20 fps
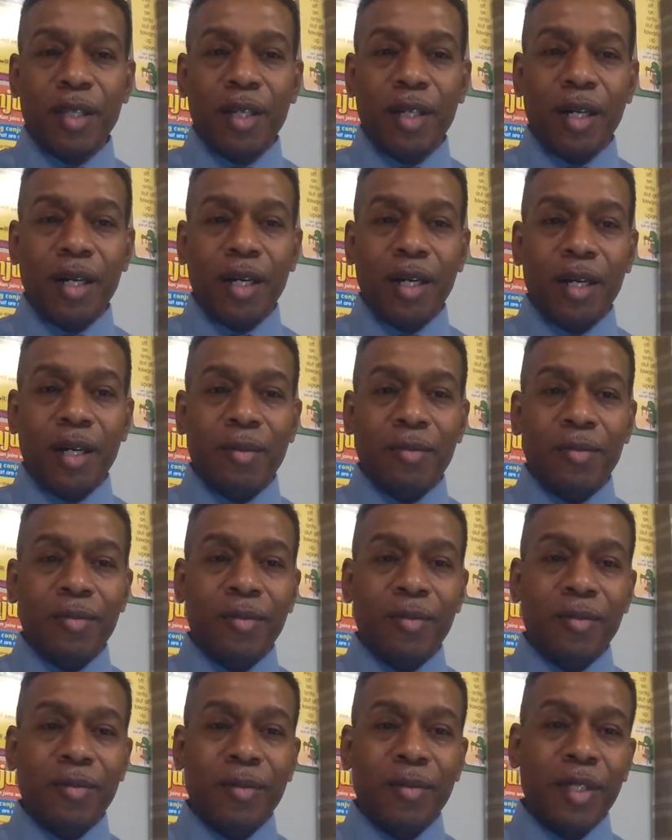
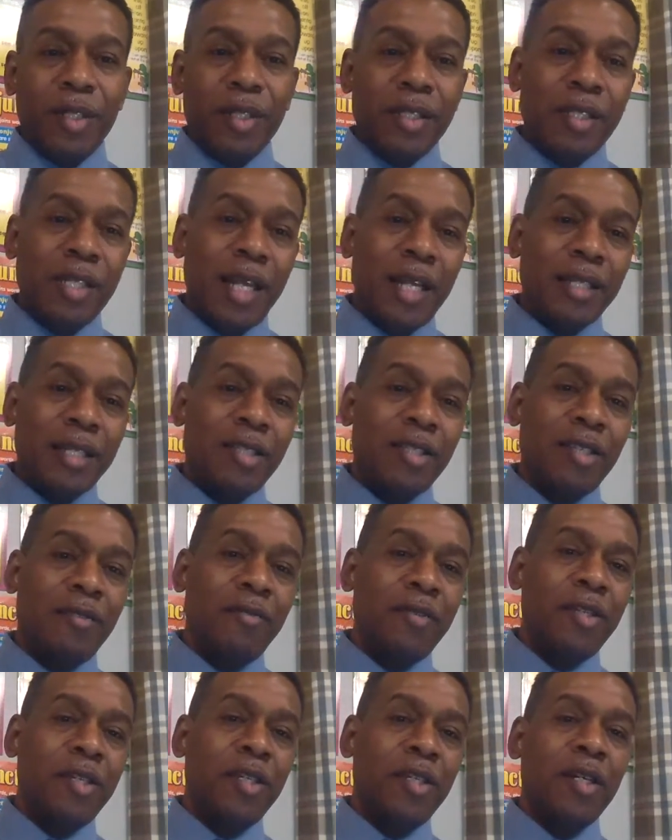In this
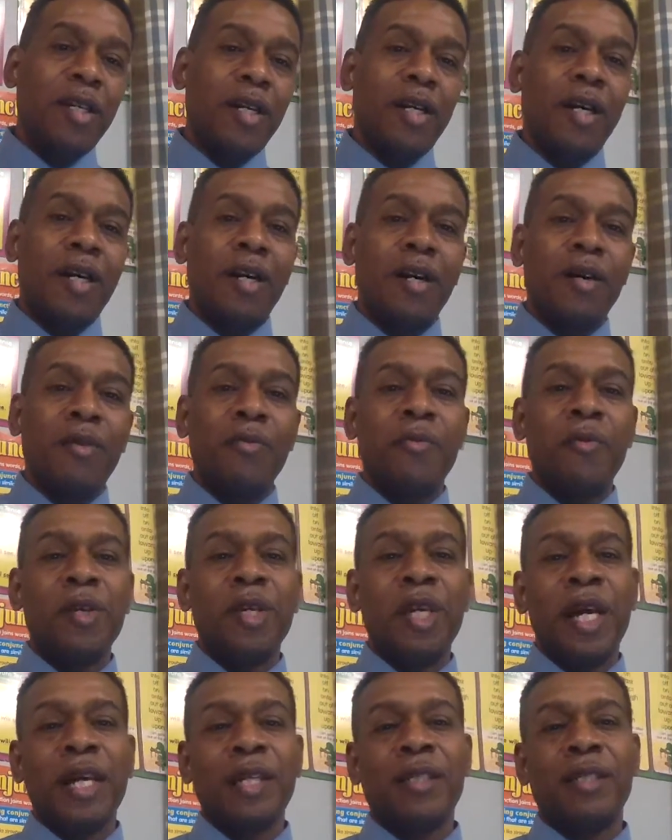activity,
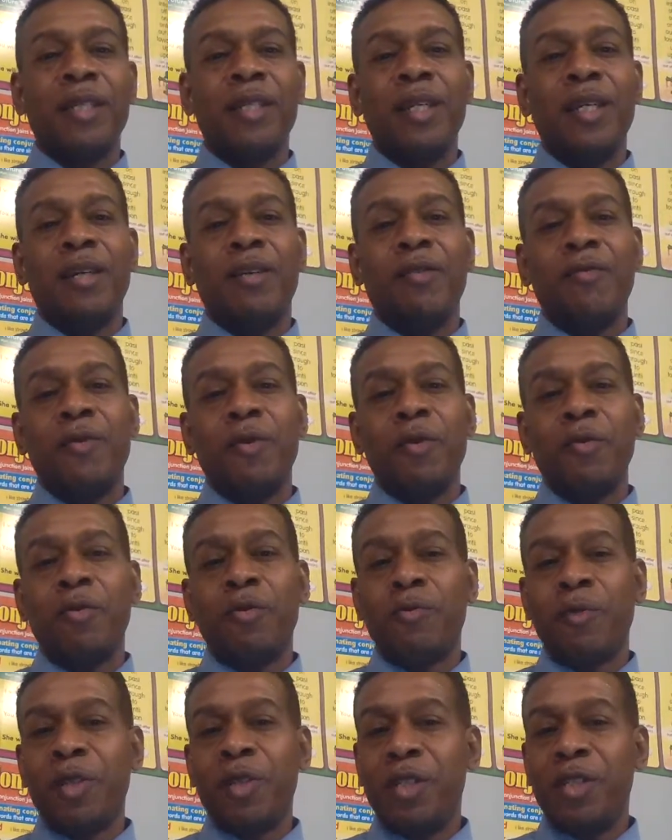we actually
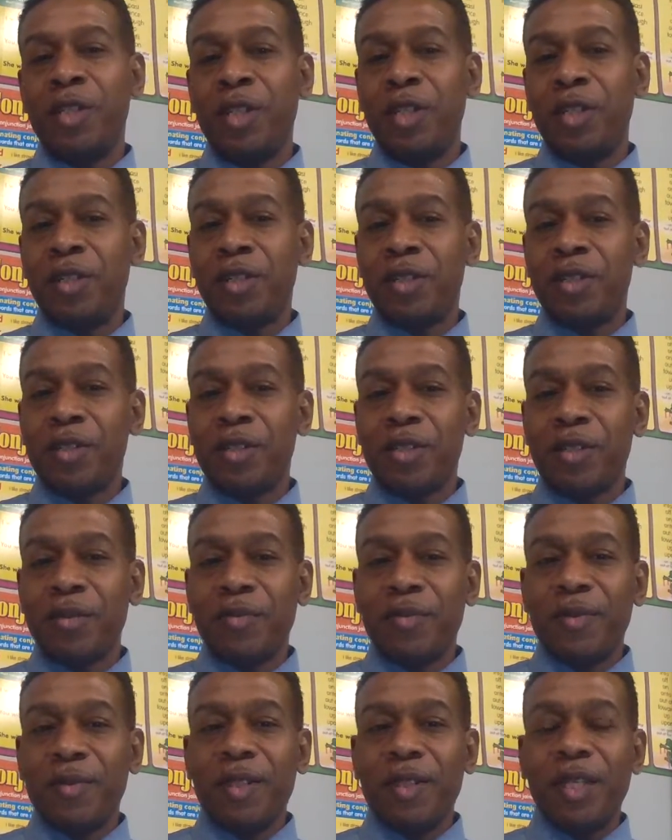interviewed three
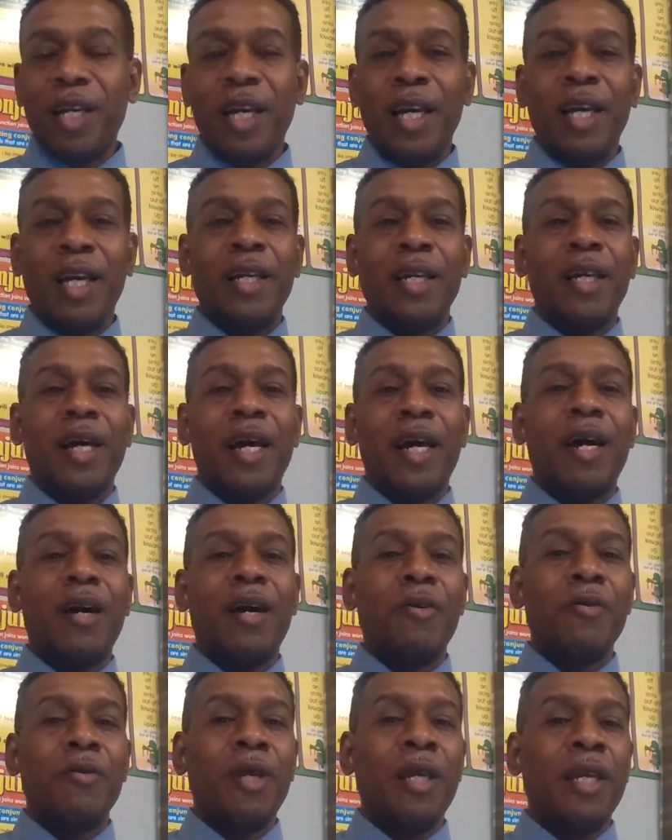teachers and
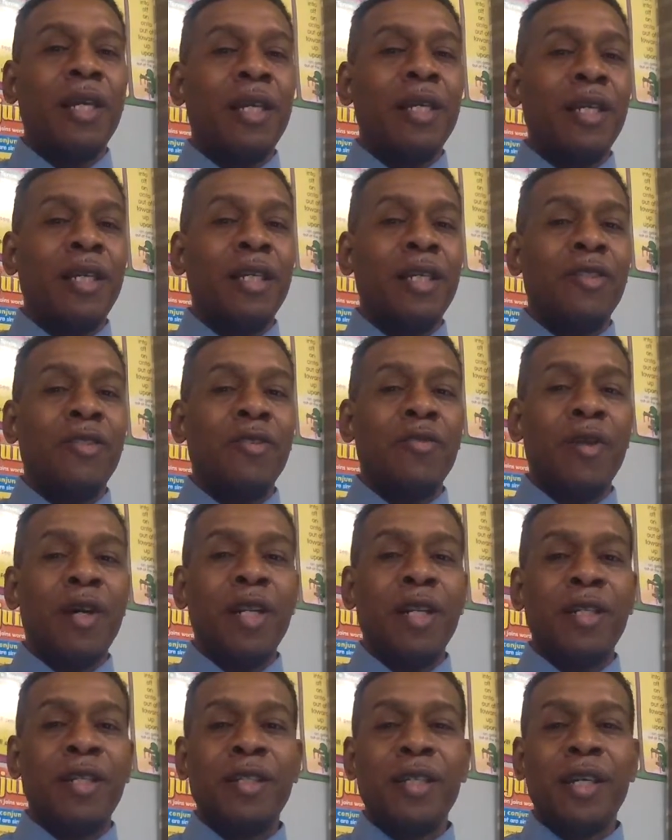how they
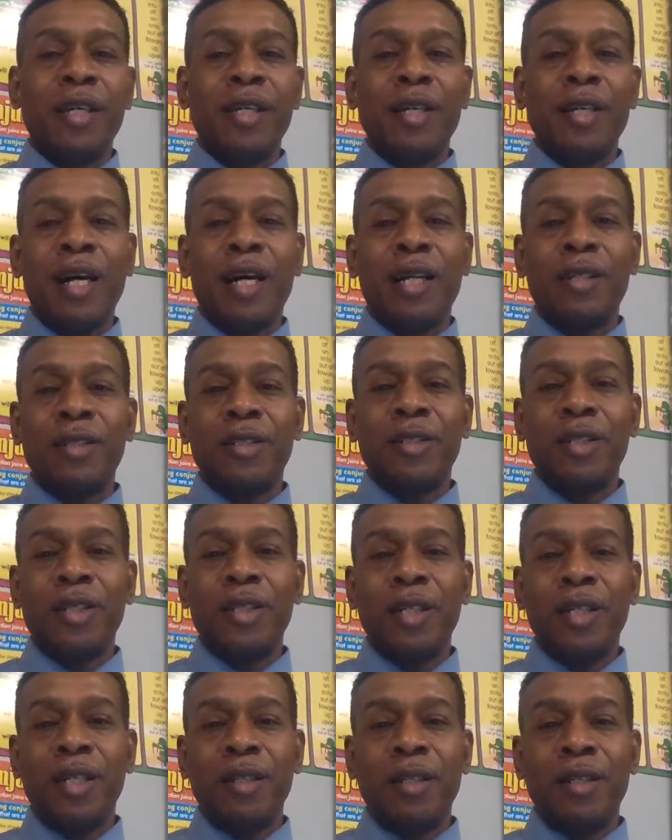integrated
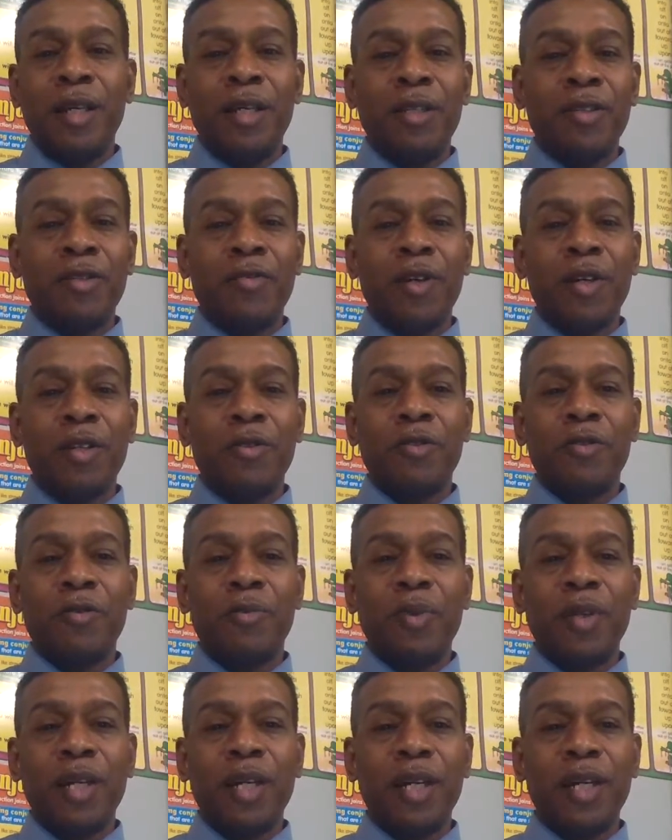technology in their instructional
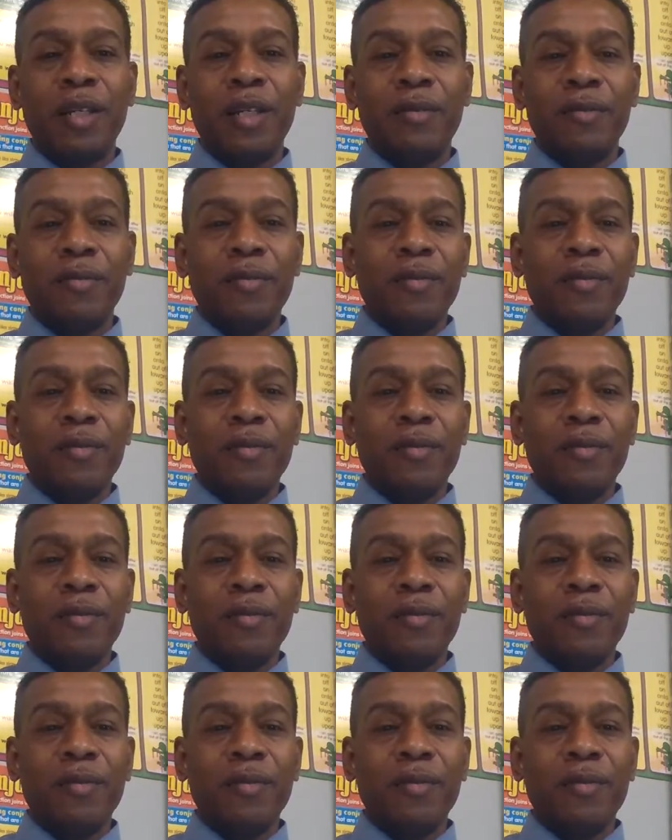plan.